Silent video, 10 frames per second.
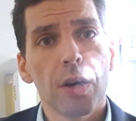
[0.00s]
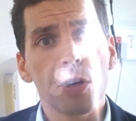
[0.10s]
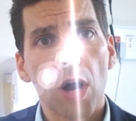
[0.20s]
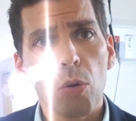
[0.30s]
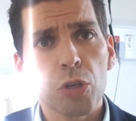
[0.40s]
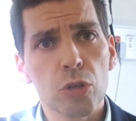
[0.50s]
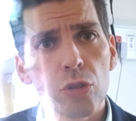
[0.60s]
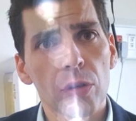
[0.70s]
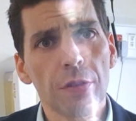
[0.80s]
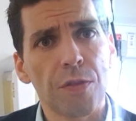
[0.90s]
Now, always
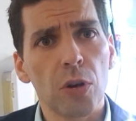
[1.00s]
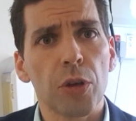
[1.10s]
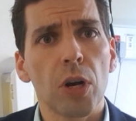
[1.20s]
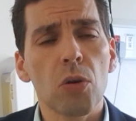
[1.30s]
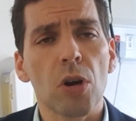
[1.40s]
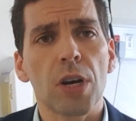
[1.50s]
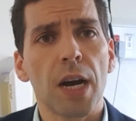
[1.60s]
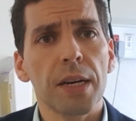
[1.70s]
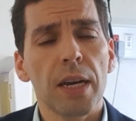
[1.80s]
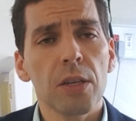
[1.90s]
ensure you follow your local
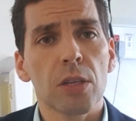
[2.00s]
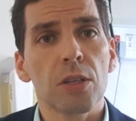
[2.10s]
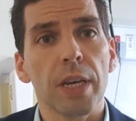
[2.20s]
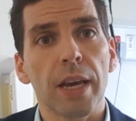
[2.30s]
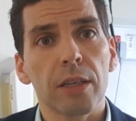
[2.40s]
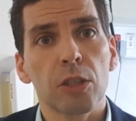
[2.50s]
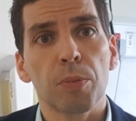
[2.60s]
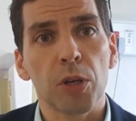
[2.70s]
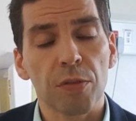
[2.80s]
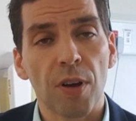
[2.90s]
guidelines and seek
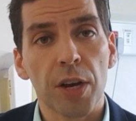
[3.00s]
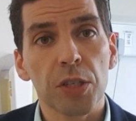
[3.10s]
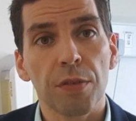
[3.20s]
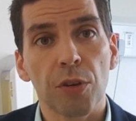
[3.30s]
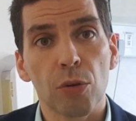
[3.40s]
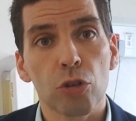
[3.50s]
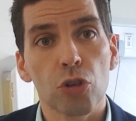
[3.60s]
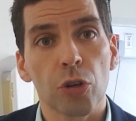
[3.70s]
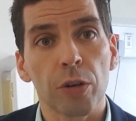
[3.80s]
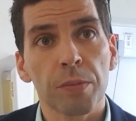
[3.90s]
expert advice if you're
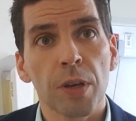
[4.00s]
unsure.